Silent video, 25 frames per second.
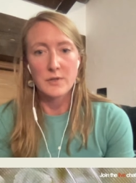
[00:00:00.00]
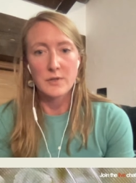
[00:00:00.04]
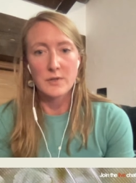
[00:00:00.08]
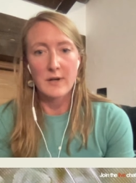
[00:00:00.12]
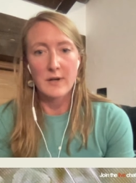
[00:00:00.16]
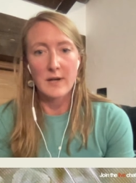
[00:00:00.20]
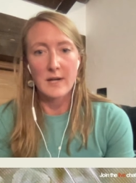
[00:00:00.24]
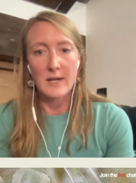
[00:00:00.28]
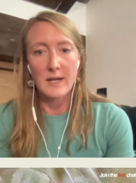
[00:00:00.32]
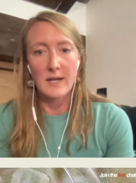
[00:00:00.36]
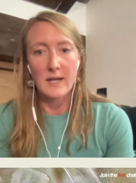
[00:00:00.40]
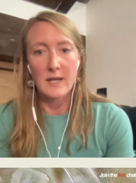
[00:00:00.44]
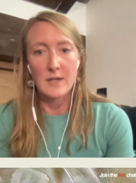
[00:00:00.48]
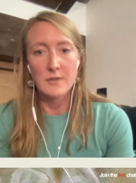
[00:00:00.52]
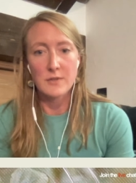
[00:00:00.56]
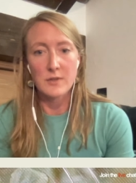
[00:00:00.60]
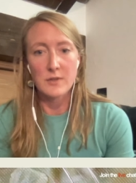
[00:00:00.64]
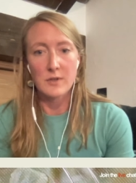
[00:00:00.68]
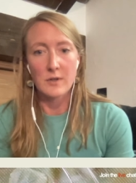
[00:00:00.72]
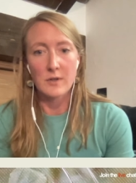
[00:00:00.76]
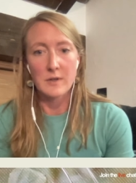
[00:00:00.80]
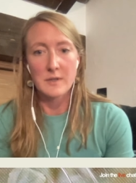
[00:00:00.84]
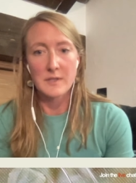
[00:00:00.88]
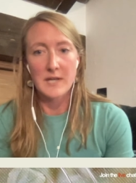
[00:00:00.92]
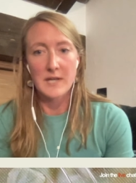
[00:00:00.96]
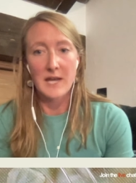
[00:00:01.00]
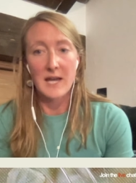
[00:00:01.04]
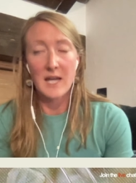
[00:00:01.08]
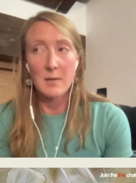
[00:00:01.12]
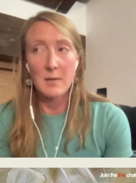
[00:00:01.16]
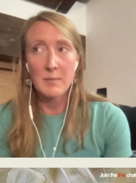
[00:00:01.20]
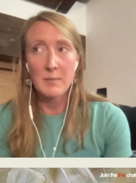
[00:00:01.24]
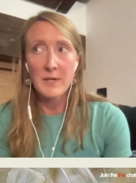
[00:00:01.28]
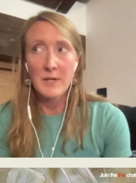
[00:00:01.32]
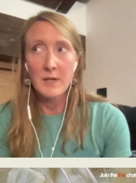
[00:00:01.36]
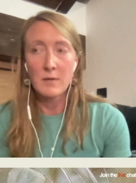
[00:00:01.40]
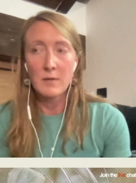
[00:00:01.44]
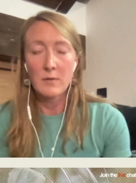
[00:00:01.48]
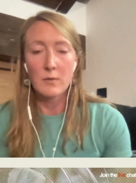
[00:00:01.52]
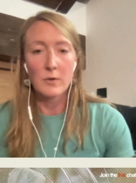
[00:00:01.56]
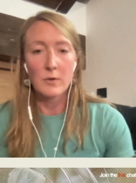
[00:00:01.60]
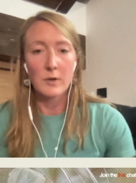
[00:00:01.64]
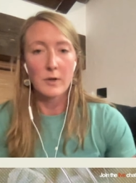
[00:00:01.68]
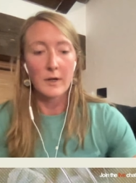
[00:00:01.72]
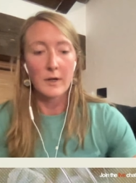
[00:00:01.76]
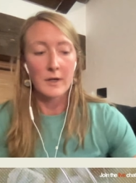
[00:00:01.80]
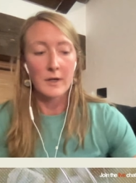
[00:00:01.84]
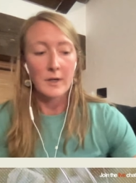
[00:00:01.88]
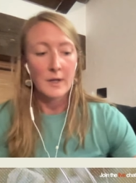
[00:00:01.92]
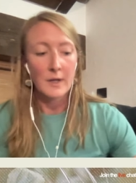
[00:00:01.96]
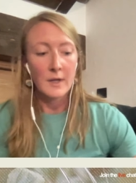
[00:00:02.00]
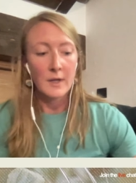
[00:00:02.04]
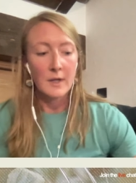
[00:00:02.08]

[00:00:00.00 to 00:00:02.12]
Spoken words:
try to catch the girls ahead of me, or